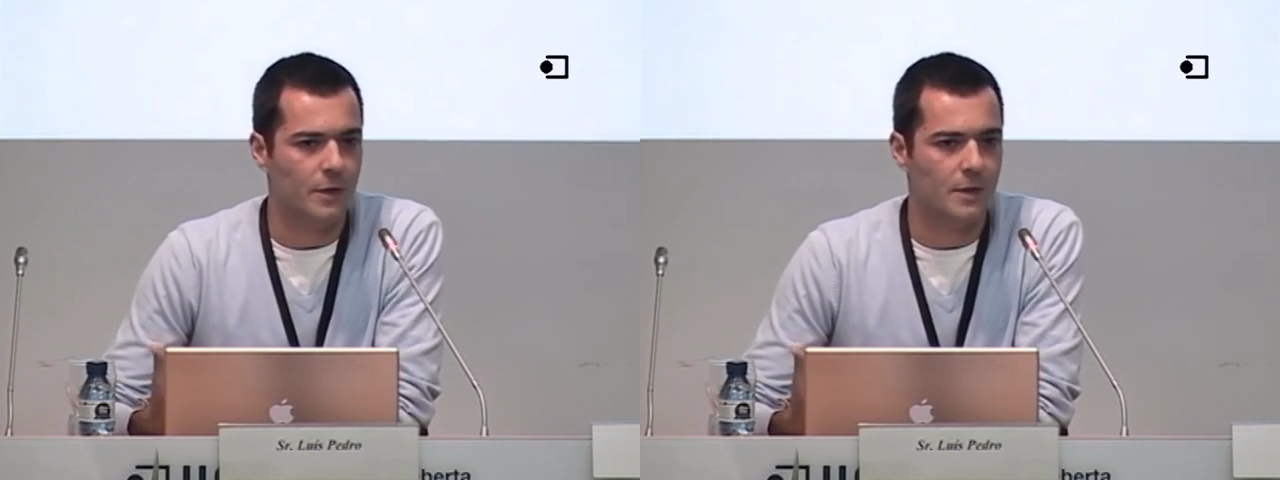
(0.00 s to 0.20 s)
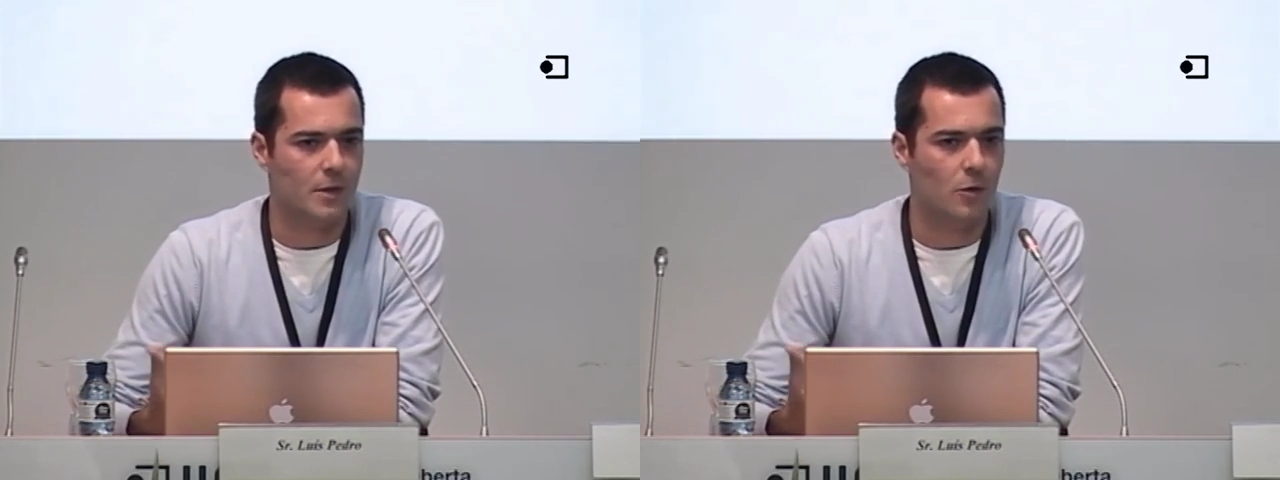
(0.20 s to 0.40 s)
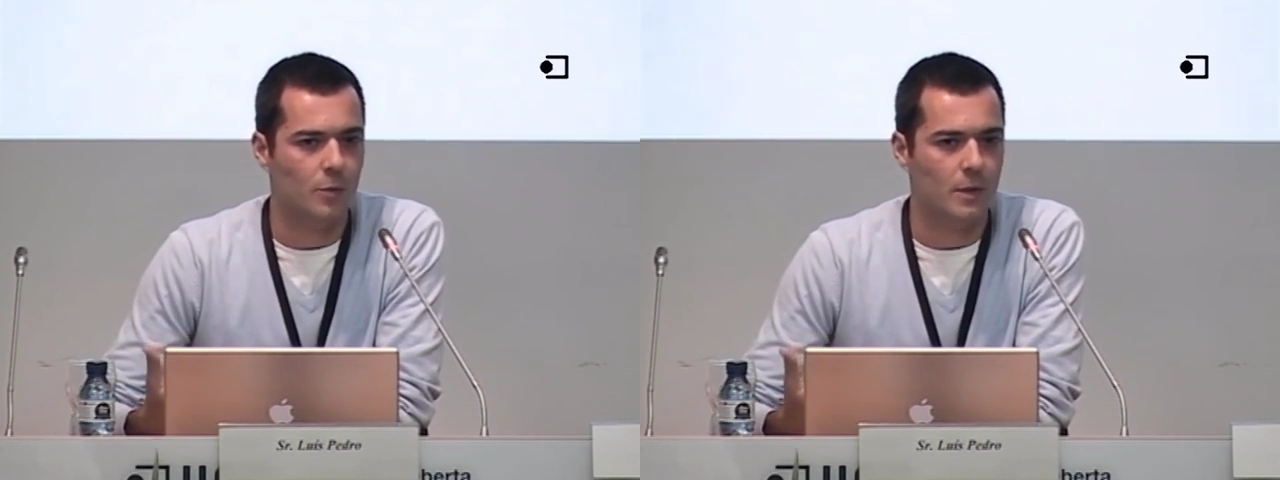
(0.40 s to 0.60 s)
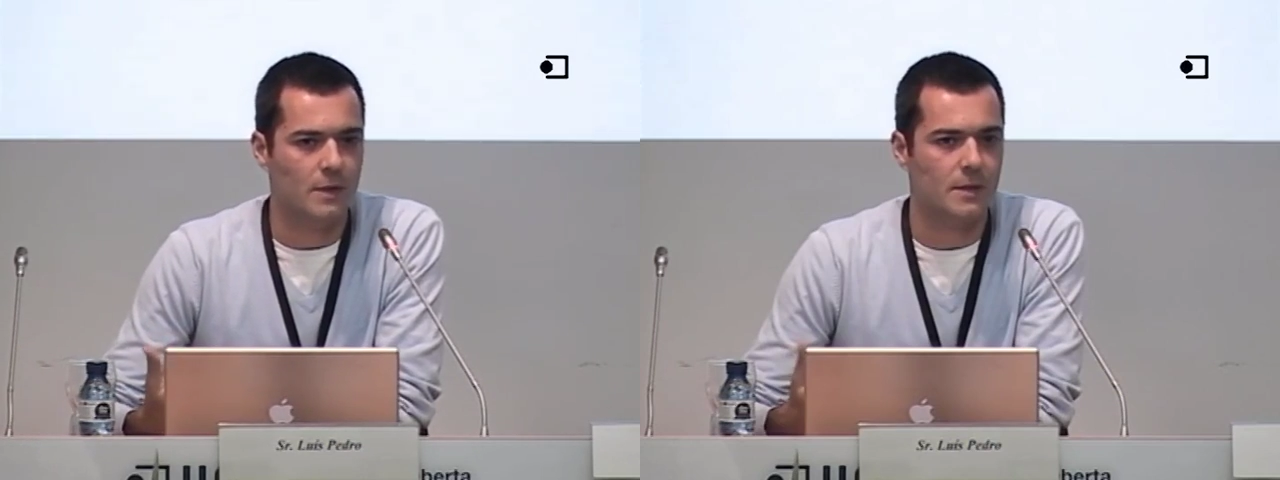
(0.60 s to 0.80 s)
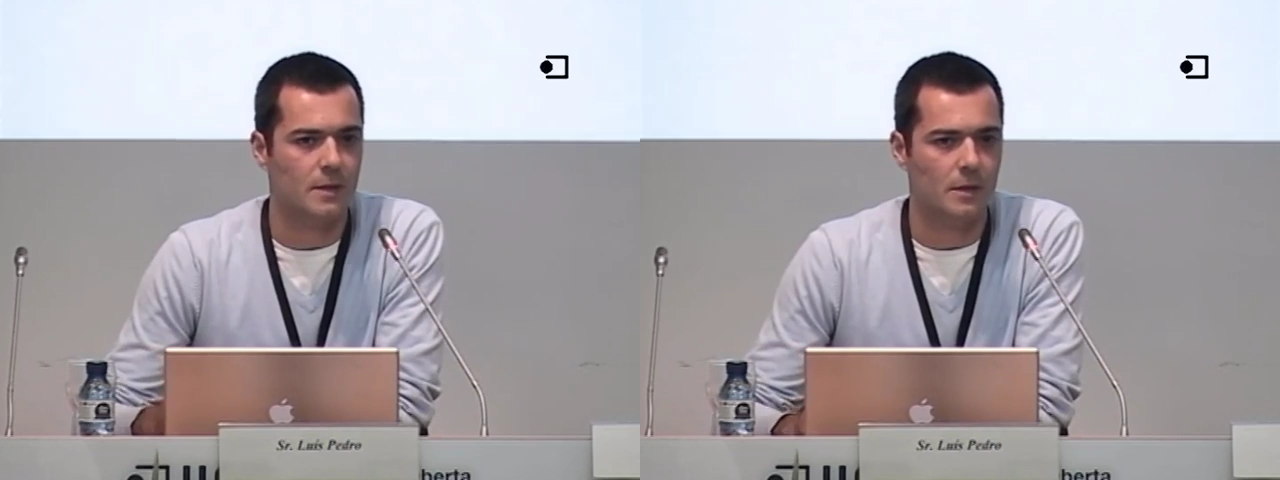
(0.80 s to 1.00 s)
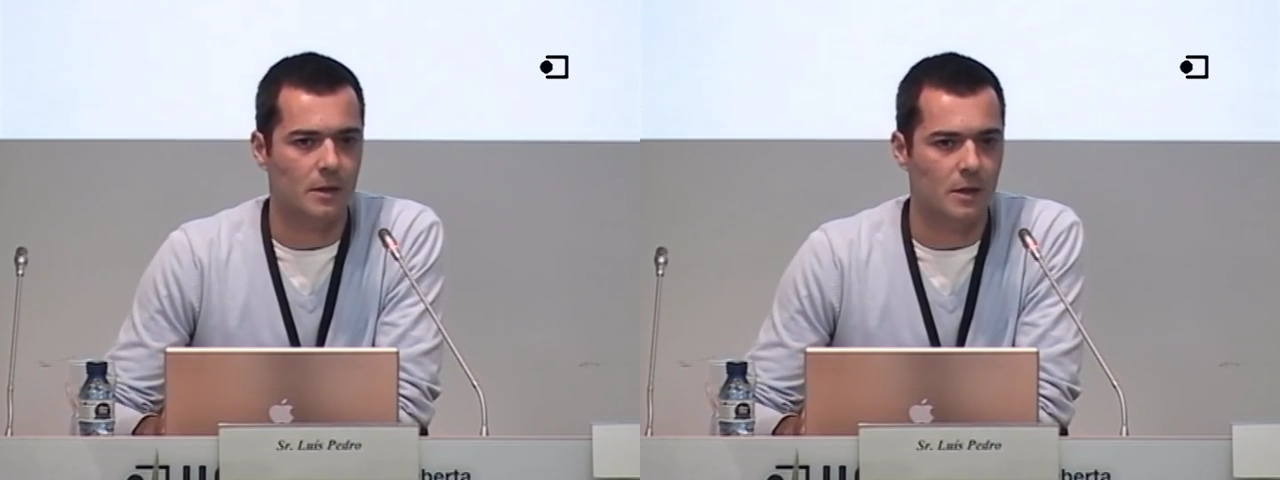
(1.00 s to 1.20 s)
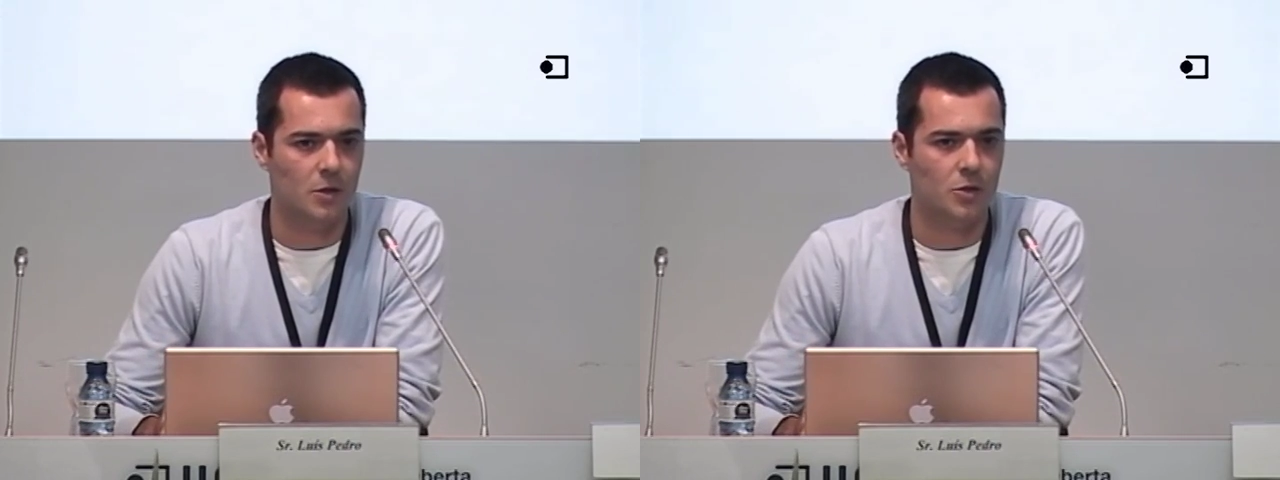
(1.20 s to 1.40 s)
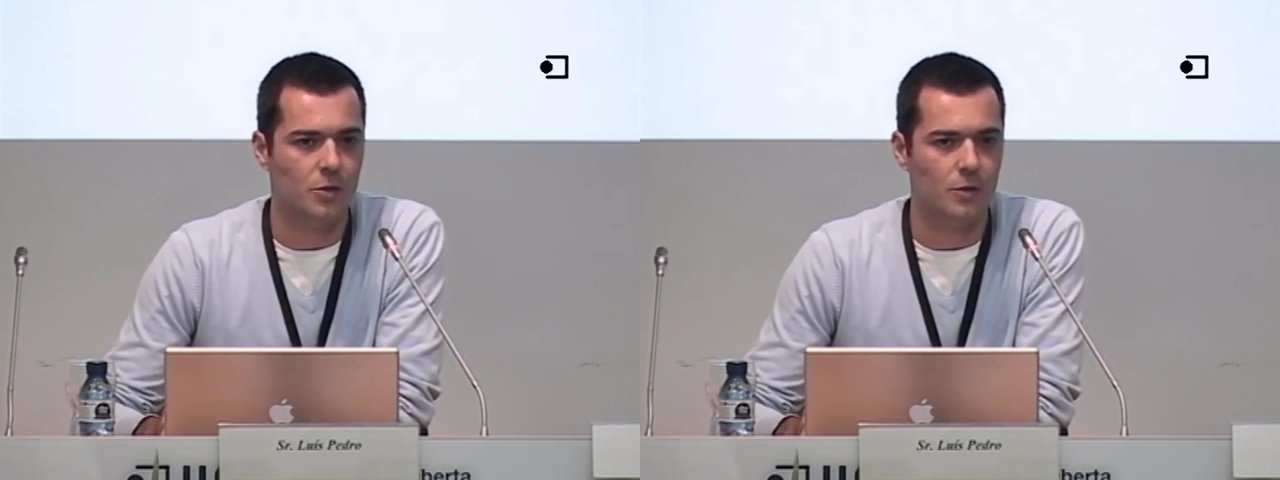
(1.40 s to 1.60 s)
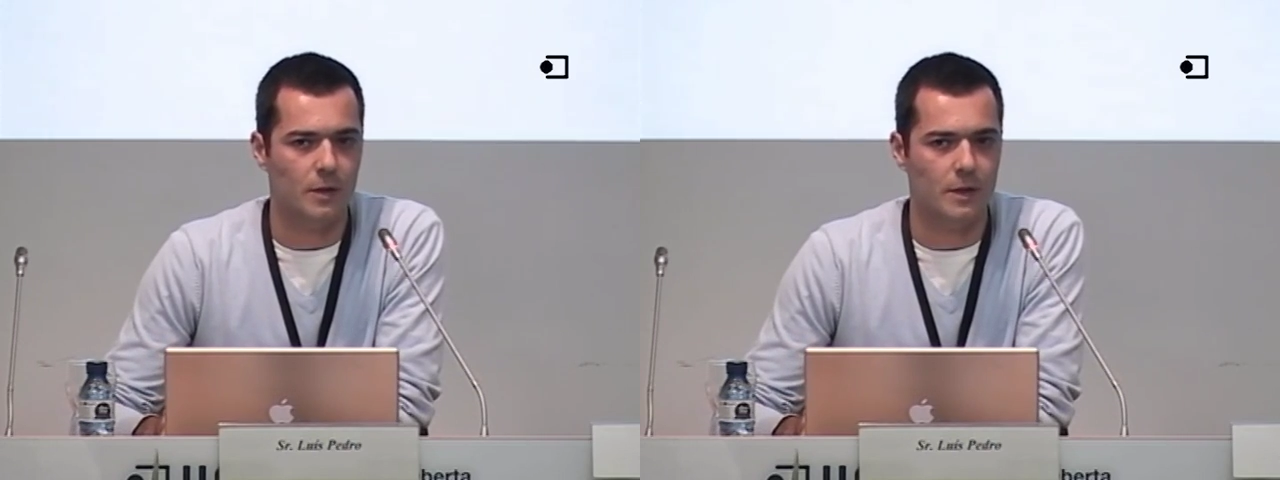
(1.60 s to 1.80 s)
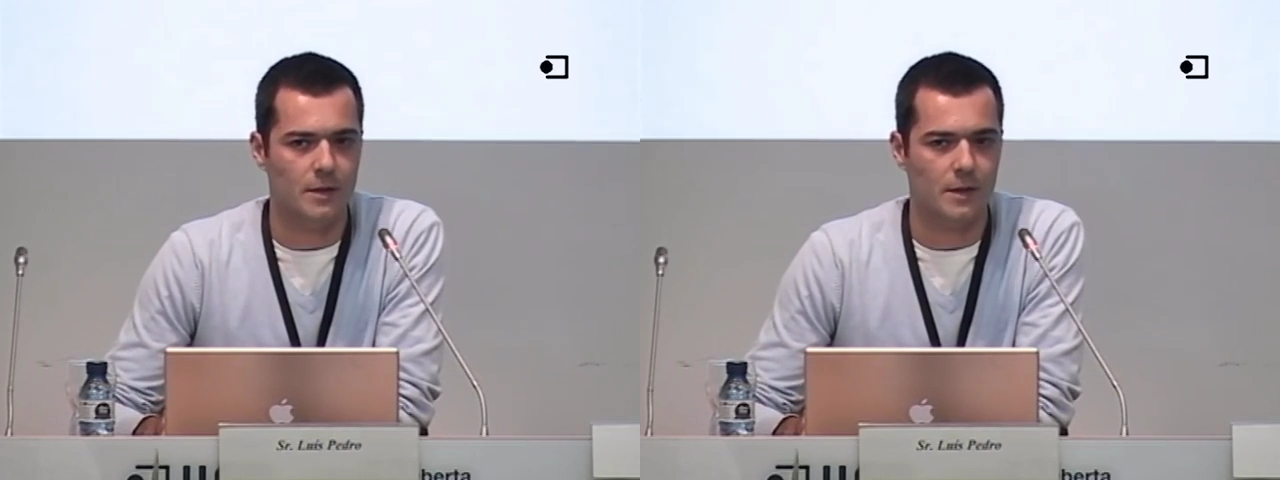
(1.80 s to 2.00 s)
this openness issue
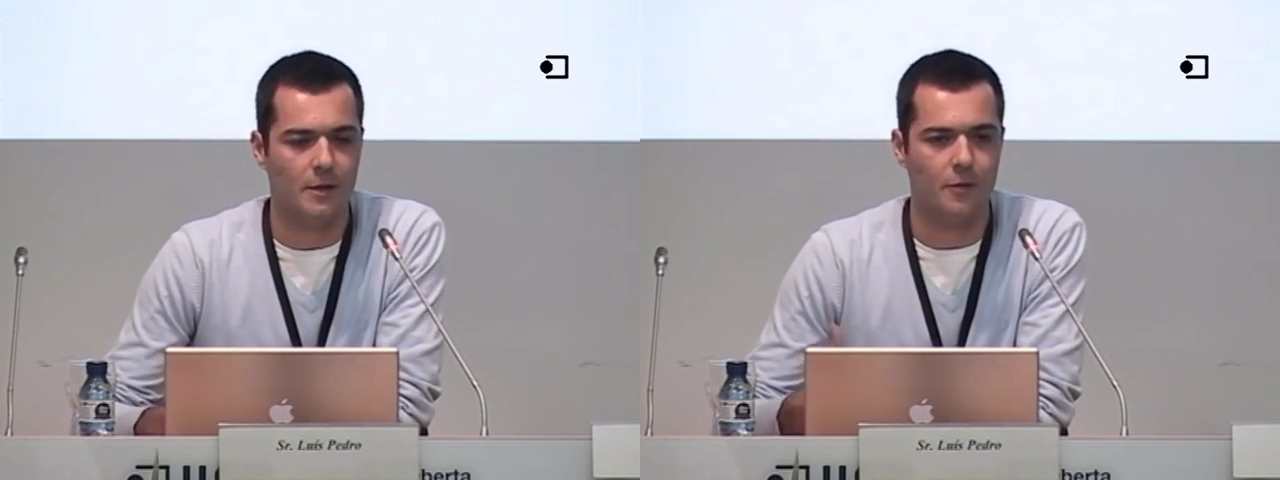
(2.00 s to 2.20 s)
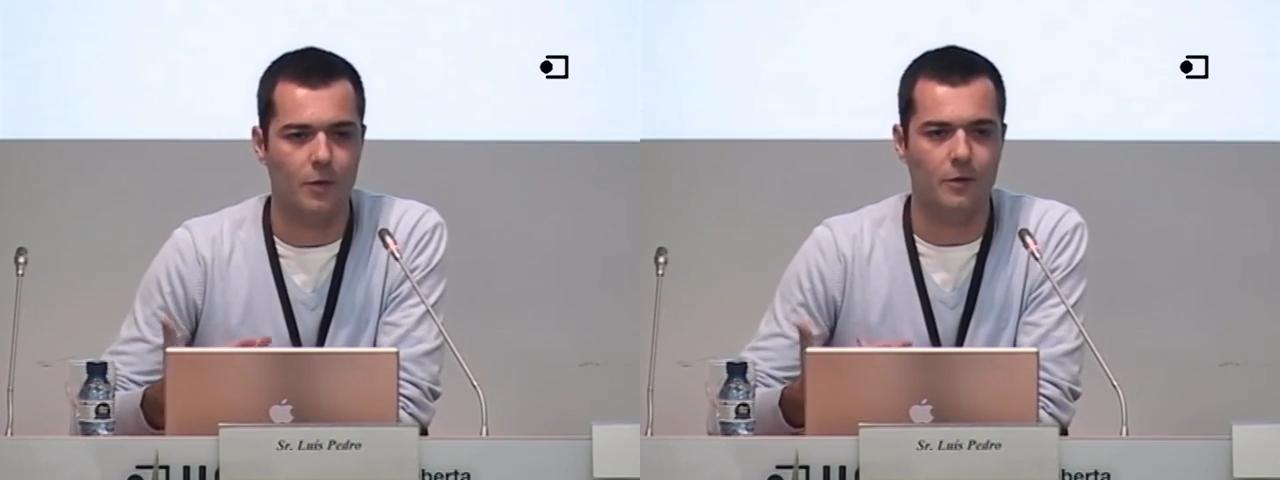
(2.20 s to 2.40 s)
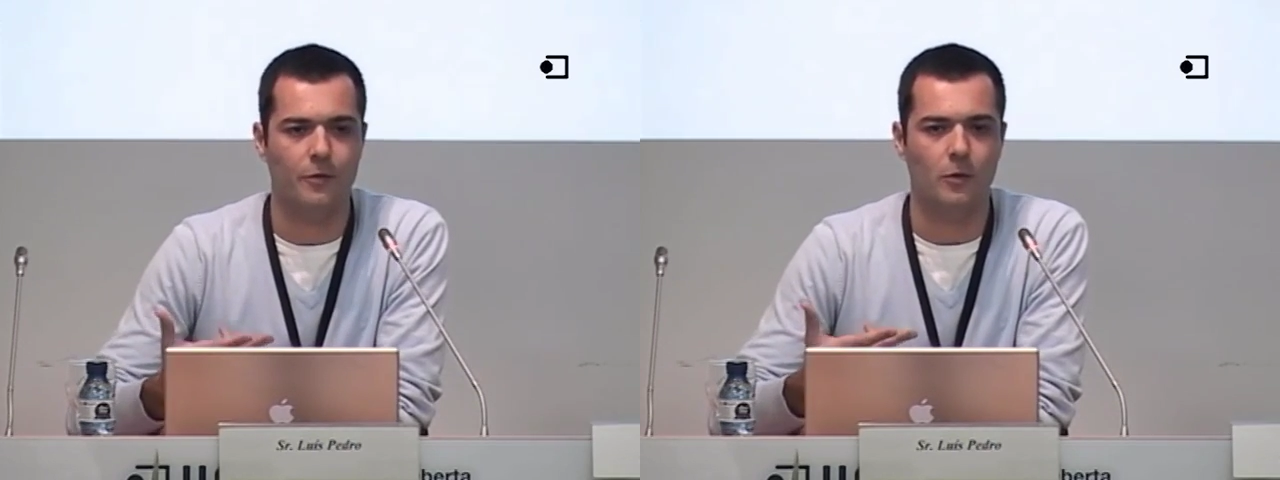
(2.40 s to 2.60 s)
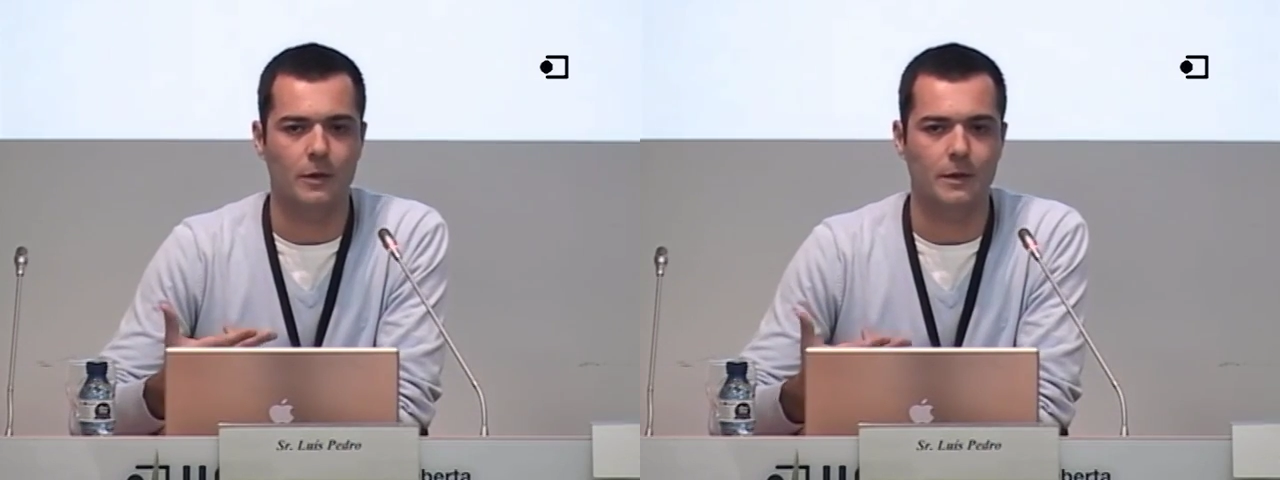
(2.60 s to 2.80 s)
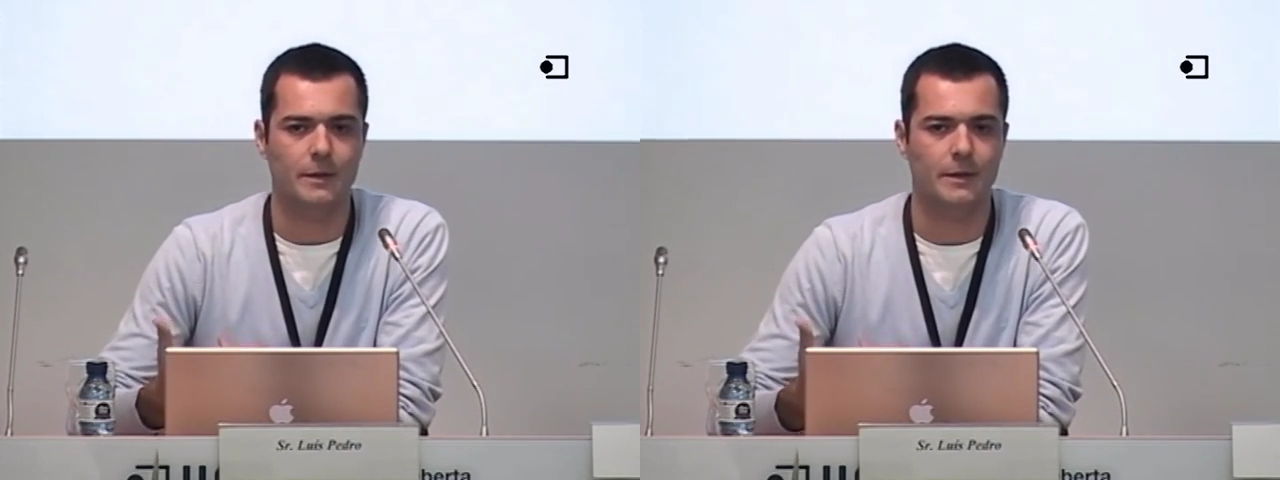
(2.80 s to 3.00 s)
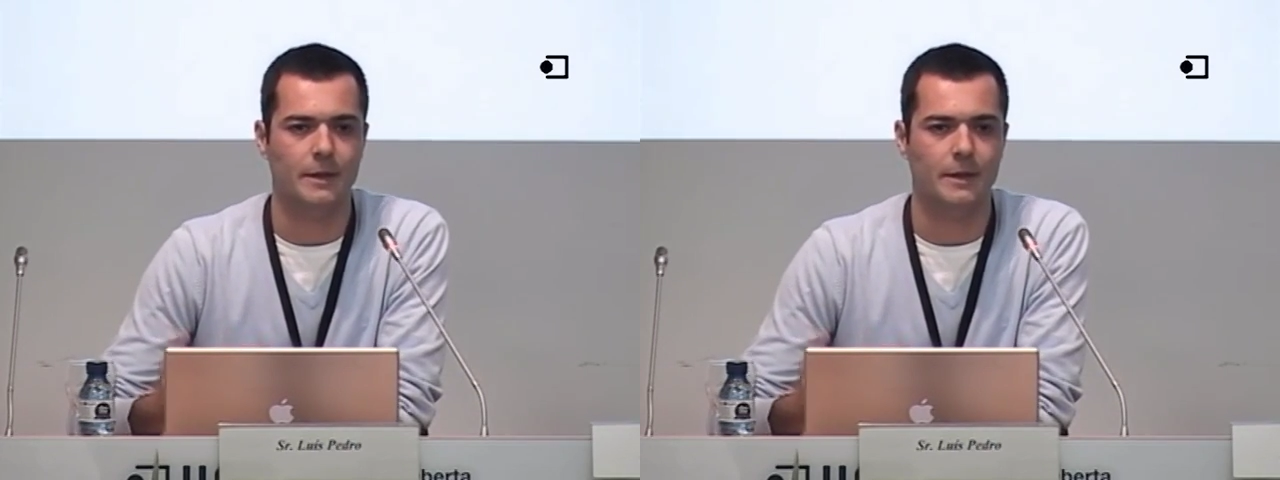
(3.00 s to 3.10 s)
is a threefolded